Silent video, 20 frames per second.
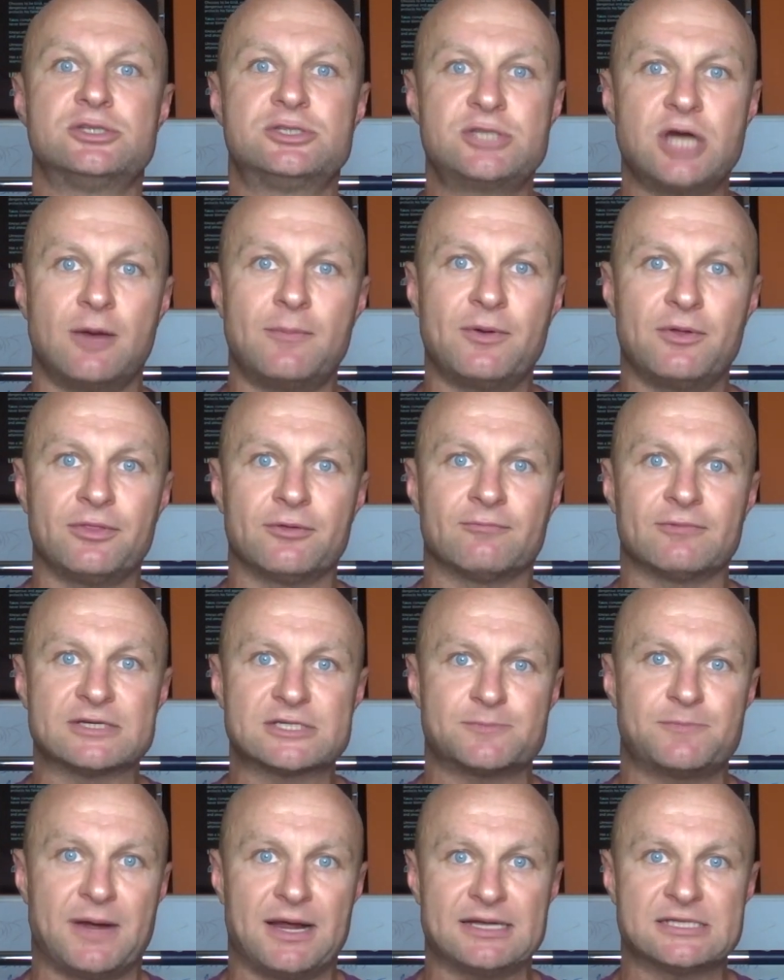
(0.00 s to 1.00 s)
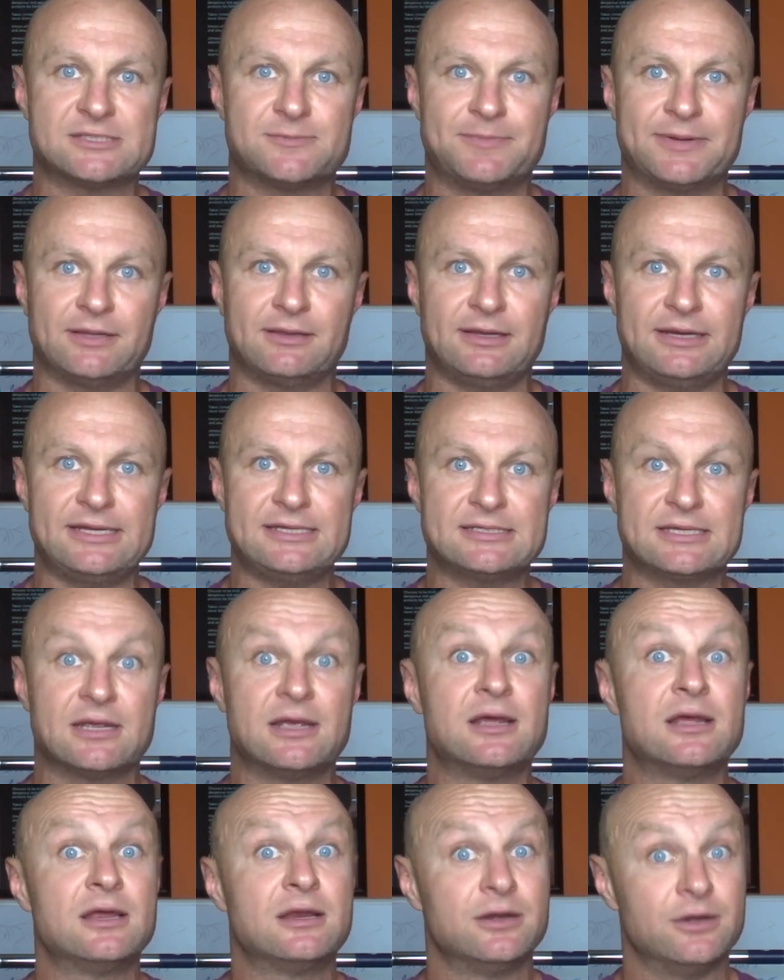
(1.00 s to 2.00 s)
double the responsibilities?
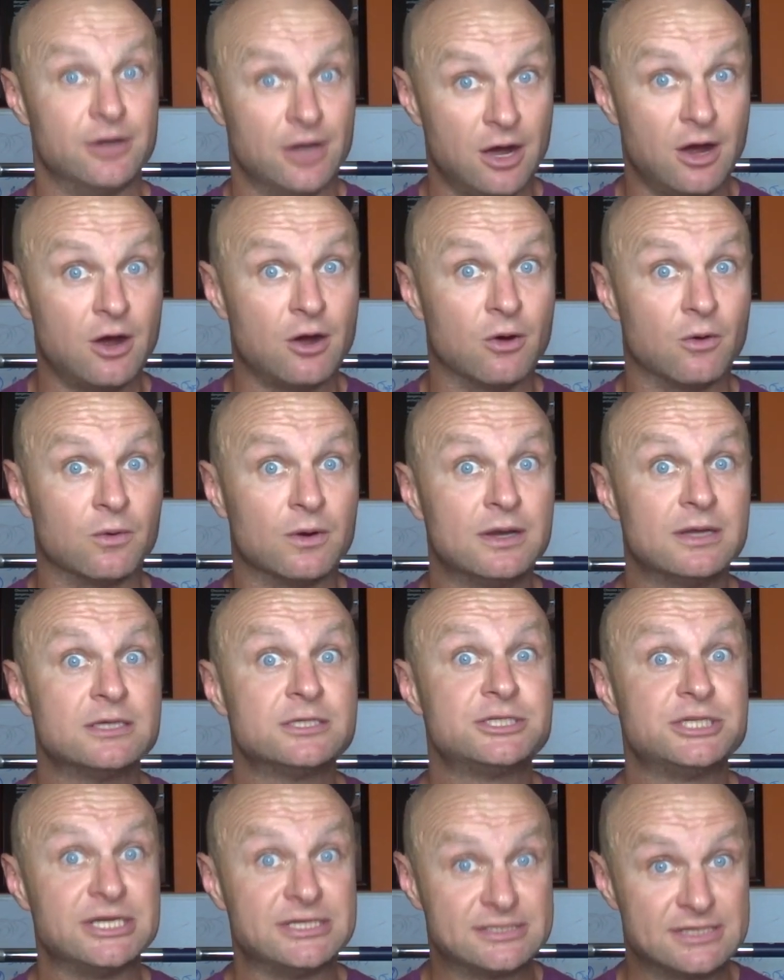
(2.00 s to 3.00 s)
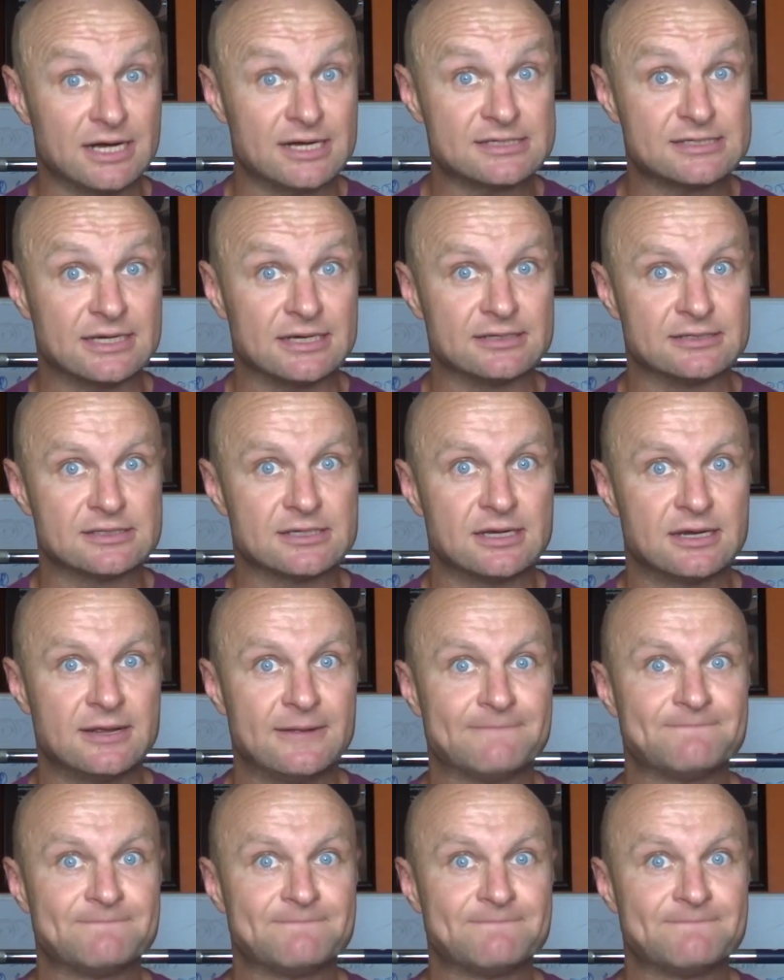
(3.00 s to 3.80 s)
No, she doesn't.